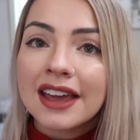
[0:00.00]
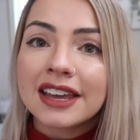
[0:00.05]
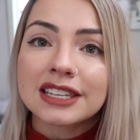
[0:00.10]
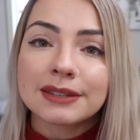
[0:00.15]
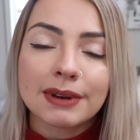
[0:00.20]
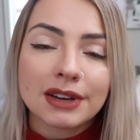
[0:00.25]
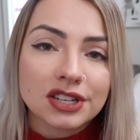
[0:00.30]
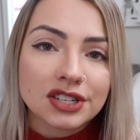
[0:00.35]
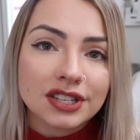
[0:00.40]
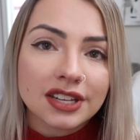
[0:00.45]

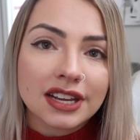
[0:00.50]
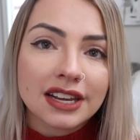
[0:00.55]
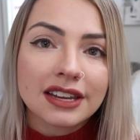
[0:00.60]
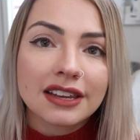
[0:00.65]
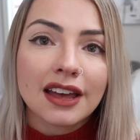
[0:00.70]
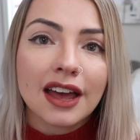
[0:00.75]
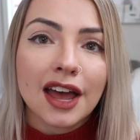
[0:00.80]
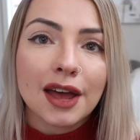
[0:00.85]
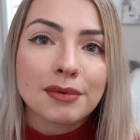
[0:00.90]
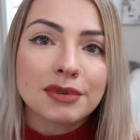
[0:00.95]
especially
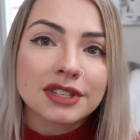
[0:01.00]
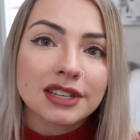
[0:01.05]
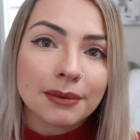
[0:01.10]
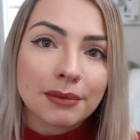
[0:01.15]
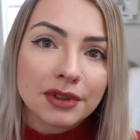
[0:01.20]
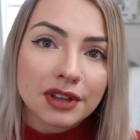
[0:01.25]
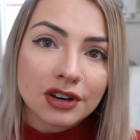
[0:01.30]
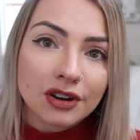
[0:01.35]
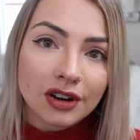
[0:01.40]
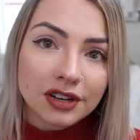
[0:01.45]
some
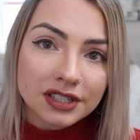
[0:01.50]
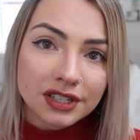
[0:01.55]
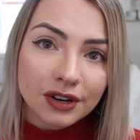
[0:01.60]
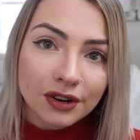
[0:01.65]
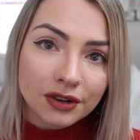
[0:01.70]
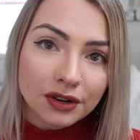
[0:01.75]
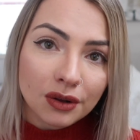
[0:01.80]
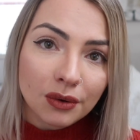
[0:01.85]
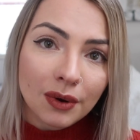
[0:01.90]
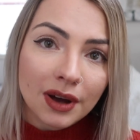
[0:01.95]
of the
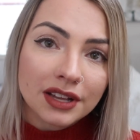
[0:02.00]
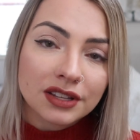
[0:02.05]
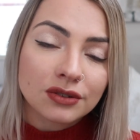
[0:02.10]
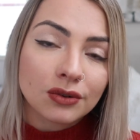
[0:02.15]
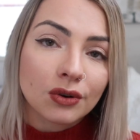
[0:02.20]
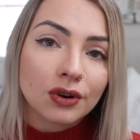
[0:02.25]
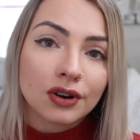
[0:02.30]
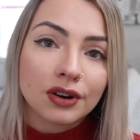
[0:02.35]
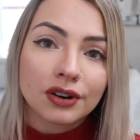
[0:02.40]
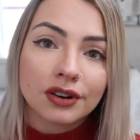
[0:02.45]
nocturnal ones,
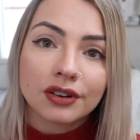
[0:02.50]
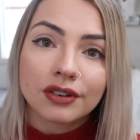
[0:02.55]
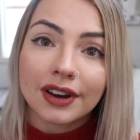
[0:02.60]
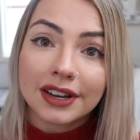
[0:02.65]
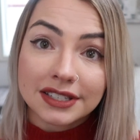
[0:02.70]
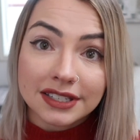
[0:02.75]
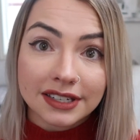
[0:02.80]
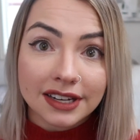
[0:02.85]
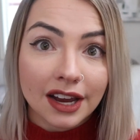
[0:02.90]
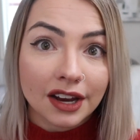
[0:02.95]
or
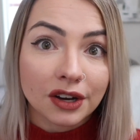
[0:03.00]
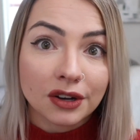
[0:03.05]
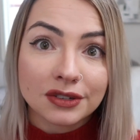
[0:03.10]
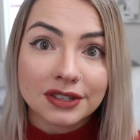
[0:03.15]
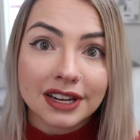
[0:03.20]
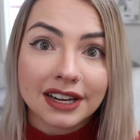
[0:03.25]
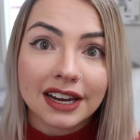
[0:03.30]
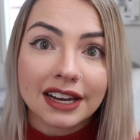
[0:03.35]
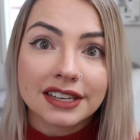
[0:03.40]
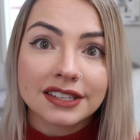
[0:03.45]
Crested
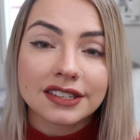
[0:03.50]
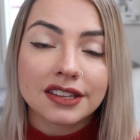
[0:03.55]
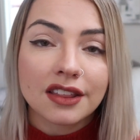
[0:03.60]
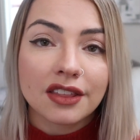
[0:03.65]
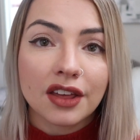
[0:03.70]
Geckos, I guess.